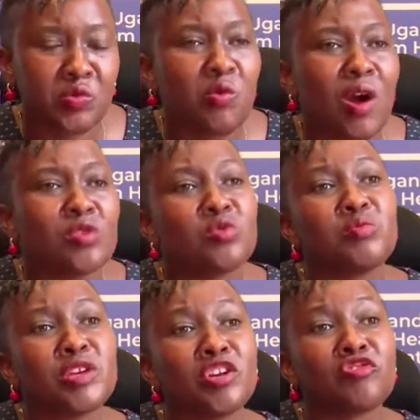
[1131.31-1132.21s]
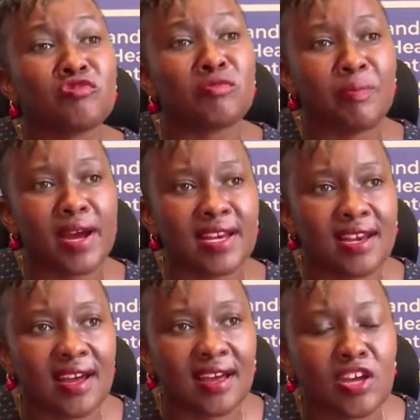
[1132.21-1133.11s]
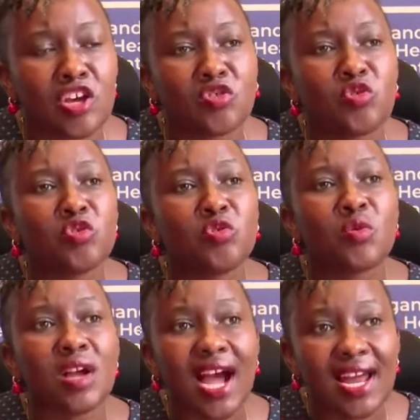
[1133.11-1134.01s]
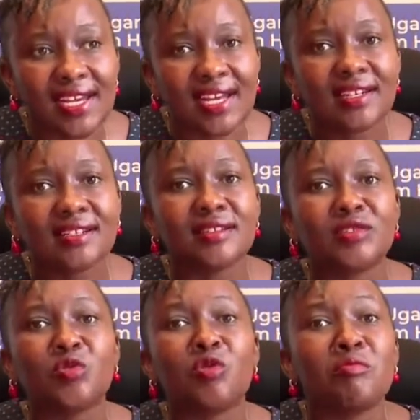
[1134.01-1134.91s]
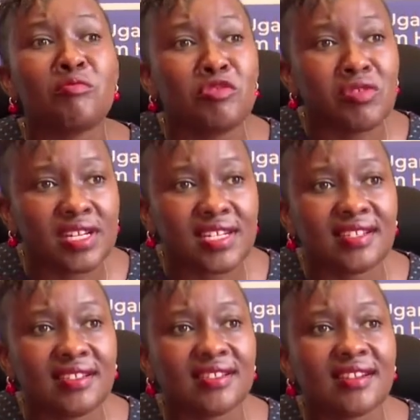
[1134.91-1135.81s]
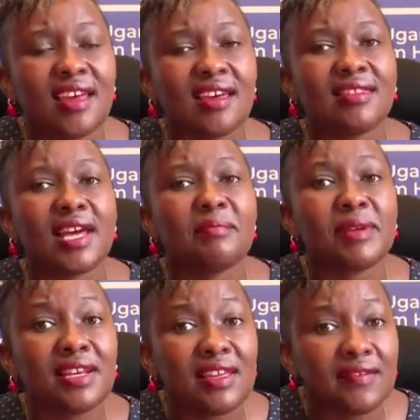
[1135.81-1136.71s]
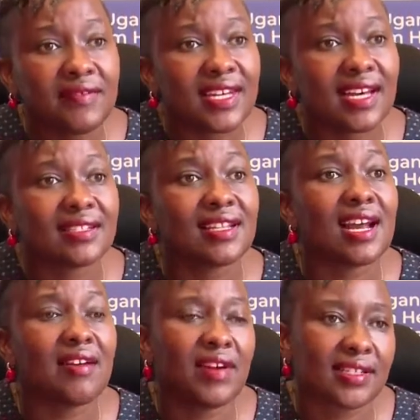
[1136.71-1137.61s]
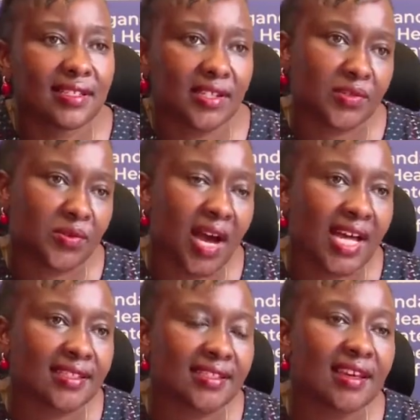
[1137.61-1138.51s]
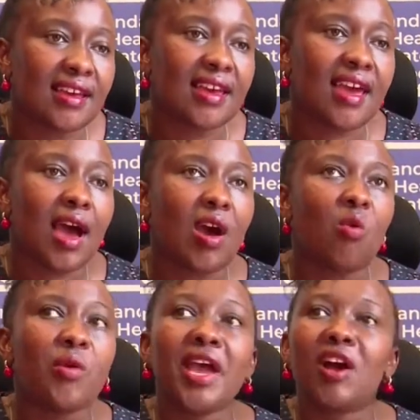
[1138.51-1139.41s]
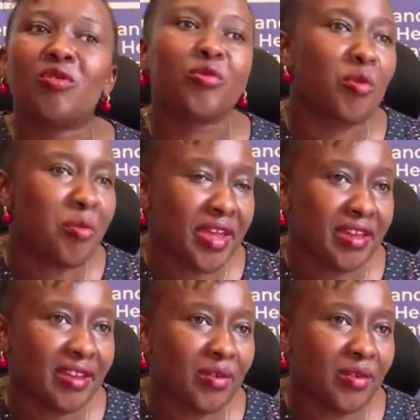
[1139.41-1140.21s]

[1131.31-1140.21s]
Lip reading: We want to be a true partner to Ugandans, to communities that believe in us, that have access to us. We are growing.